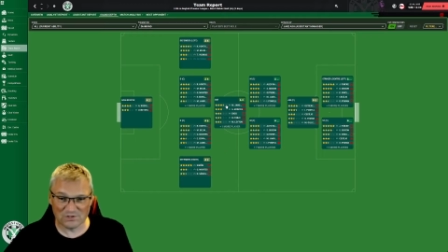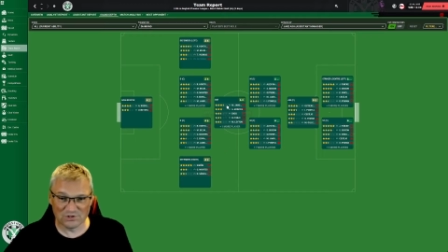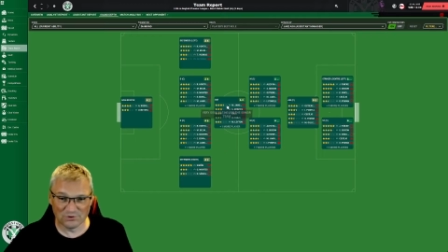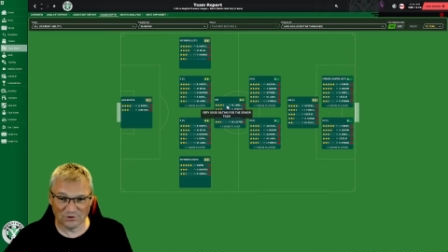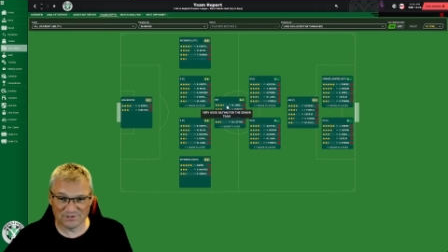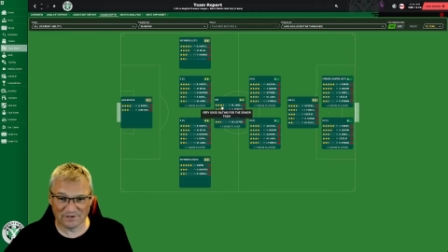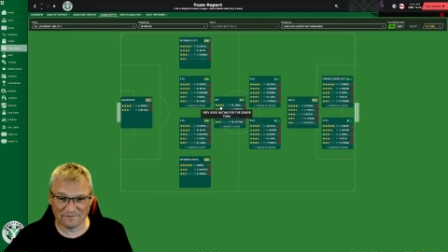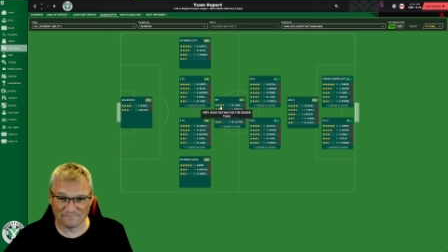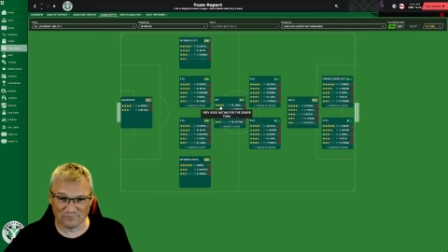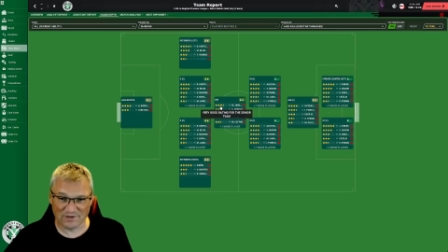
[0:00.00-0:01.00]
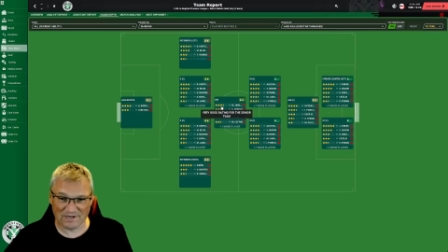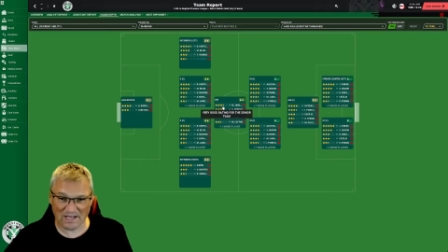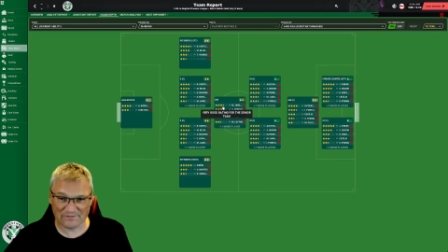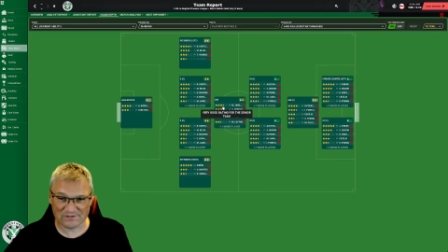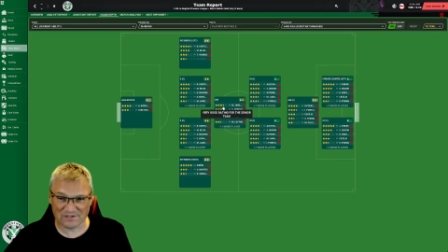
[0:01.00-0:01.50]
Janotta, three
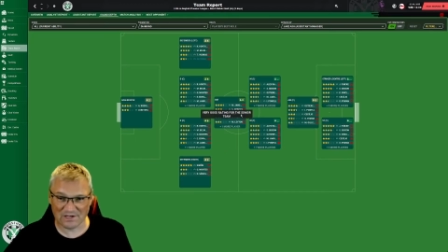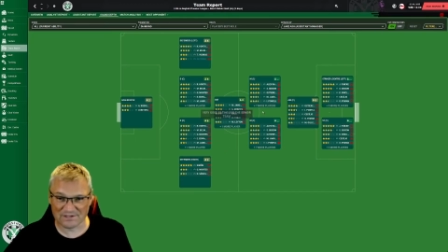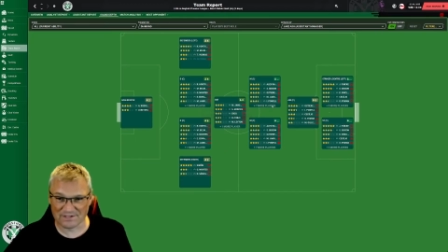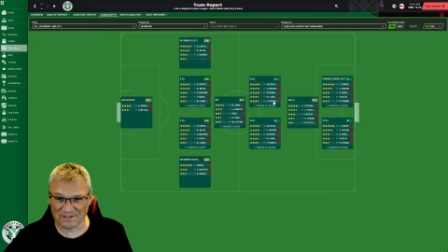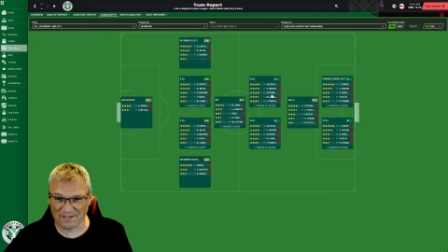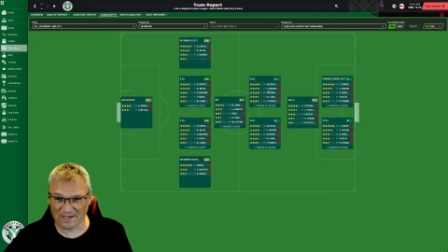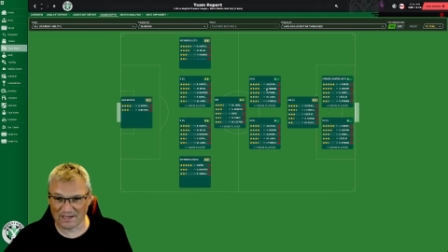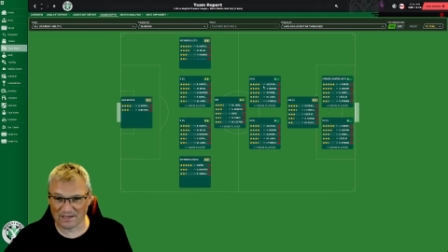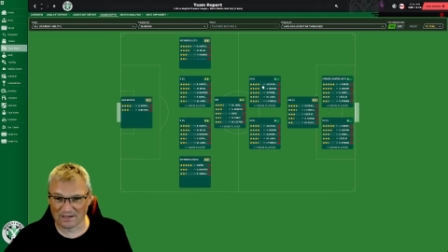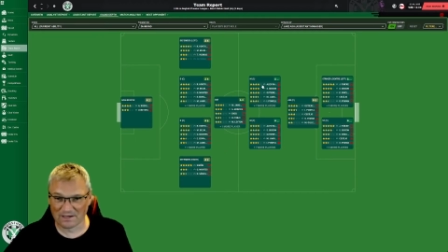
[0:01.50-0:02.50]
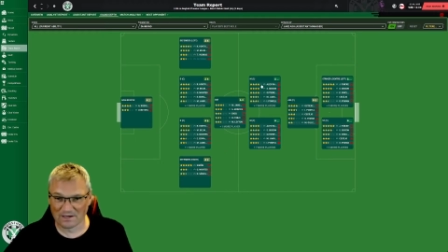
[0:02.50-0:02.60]
and a half stars in there.